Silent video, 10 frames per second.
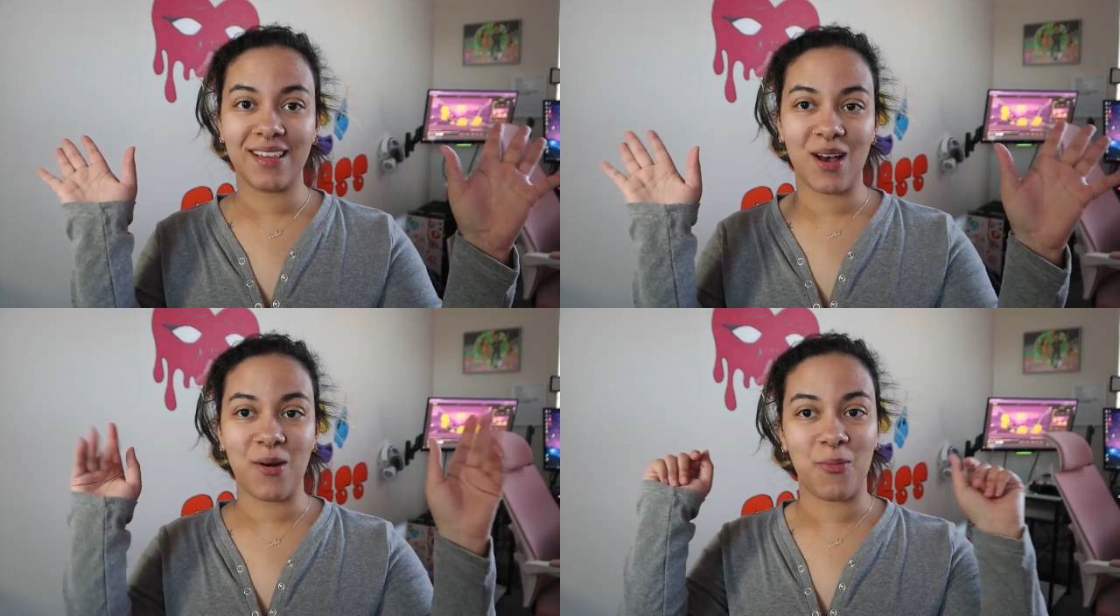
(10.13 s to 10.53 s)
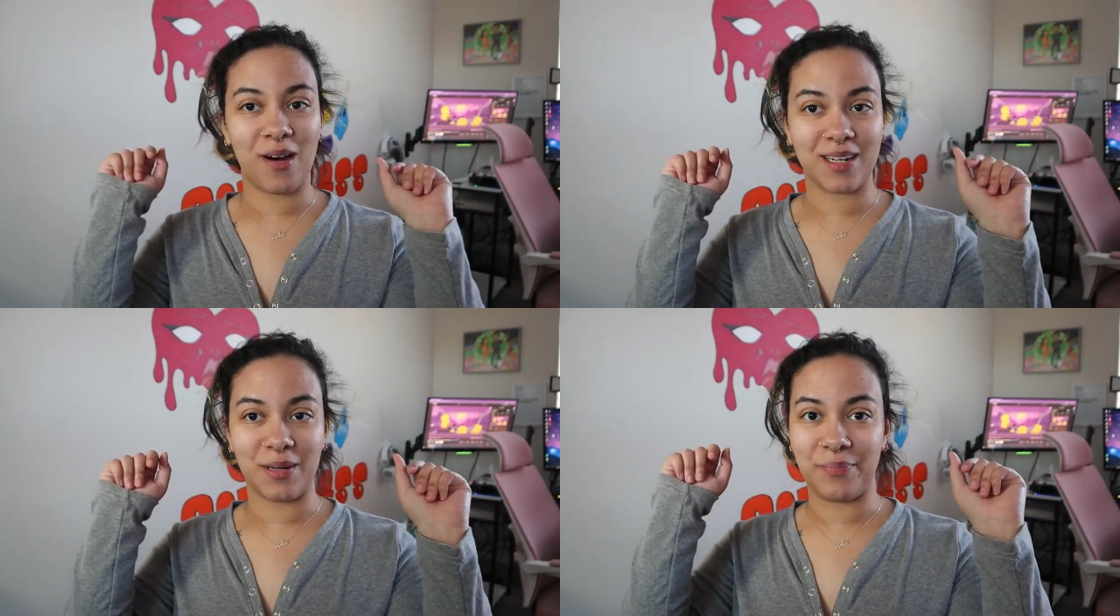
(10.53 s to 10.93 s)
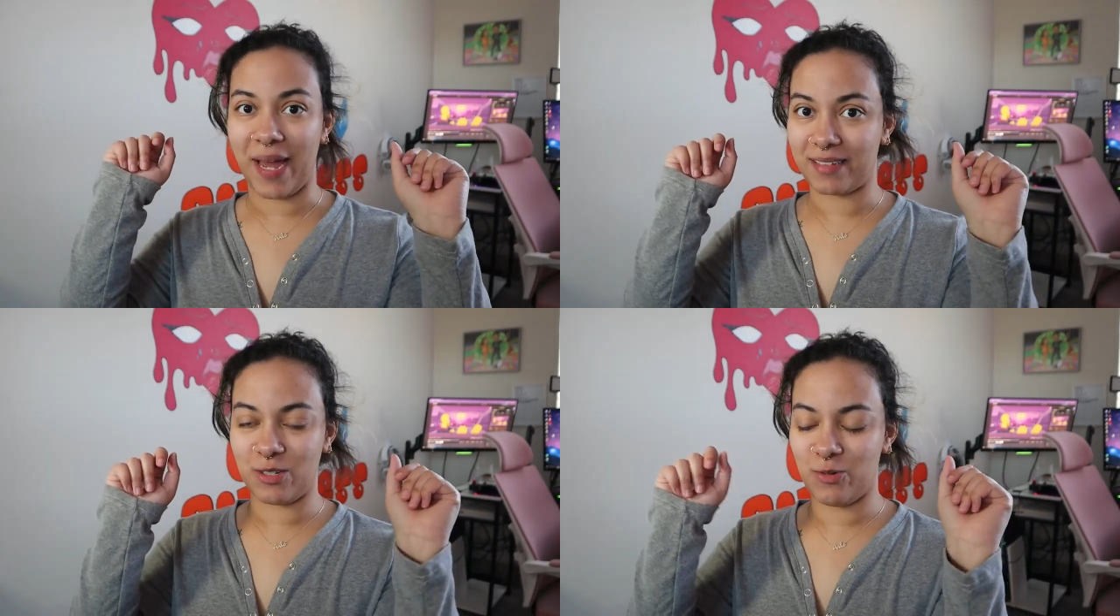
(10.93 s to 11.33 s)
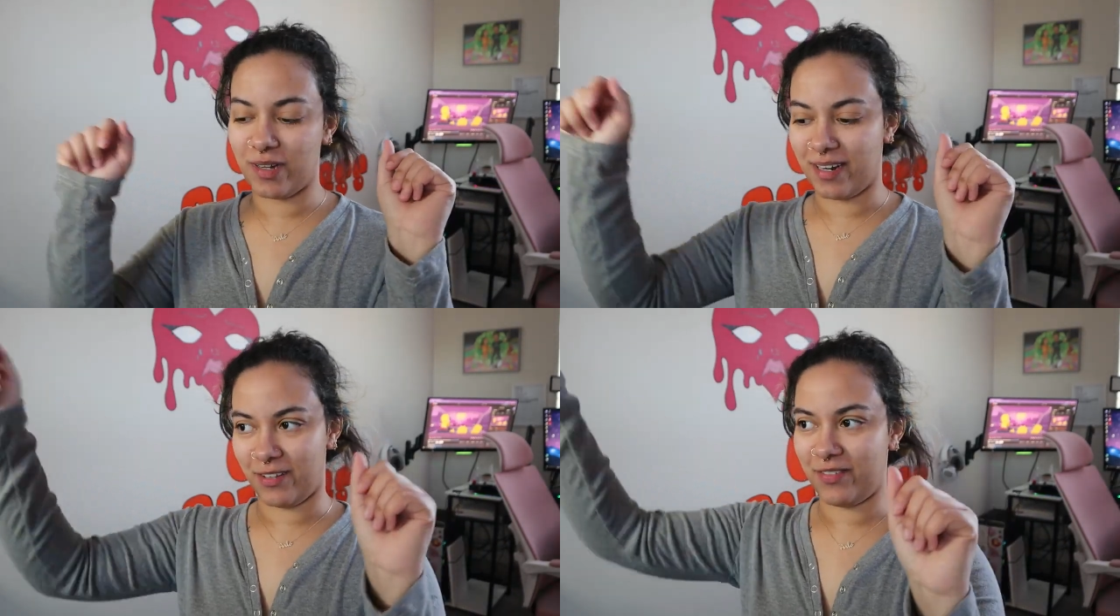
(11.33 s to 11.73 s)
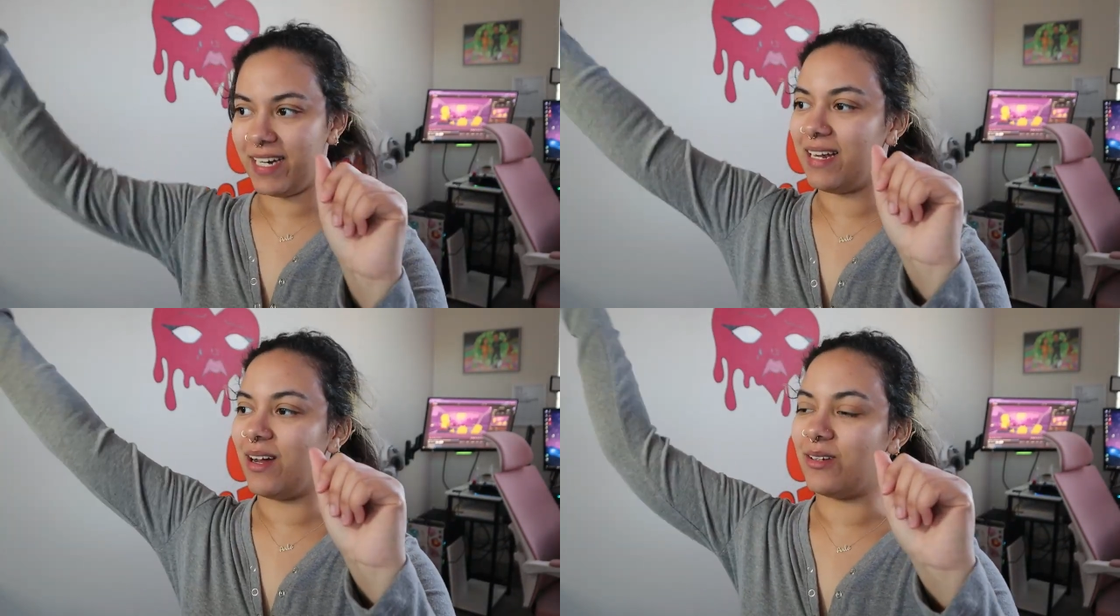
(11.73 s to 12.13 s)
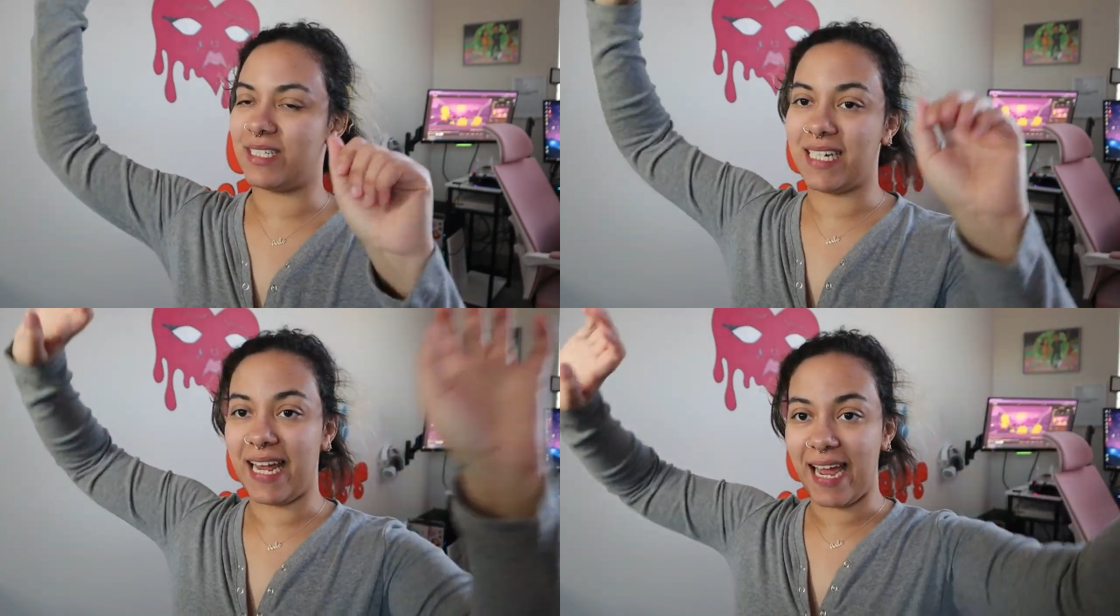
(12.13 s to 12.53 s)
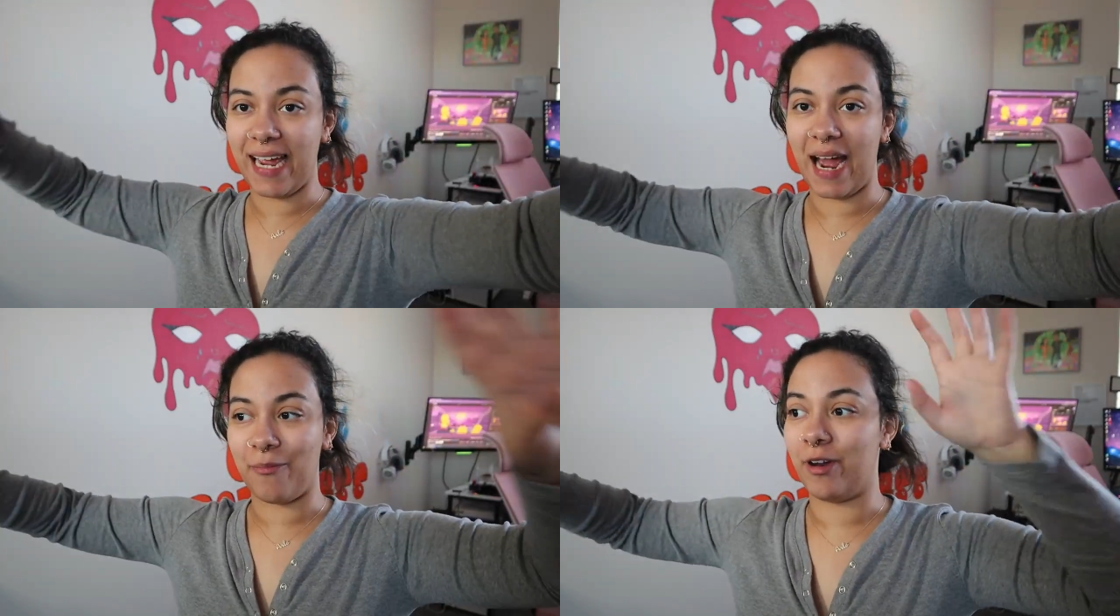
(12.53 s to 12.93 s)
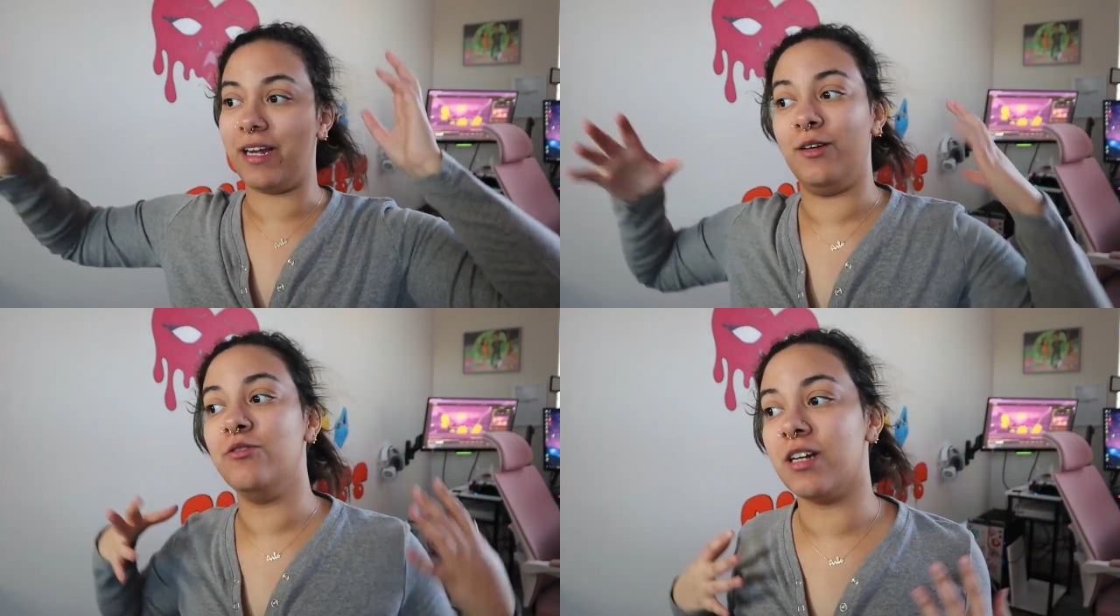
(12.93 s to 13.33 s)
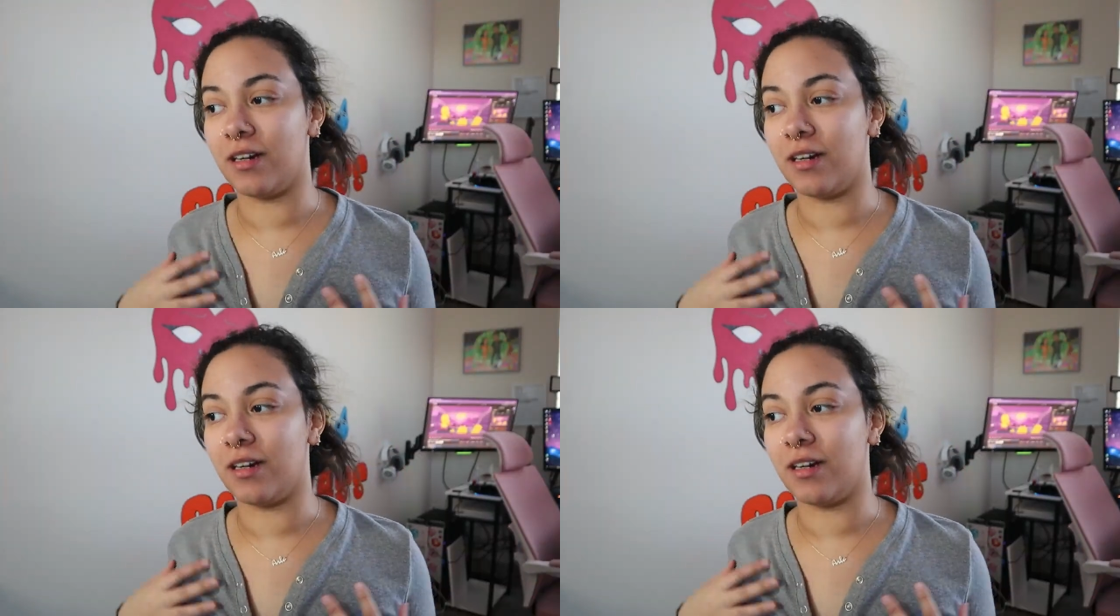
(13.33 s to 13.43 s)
Hello, welcome back to another video. Today I'm wearing a new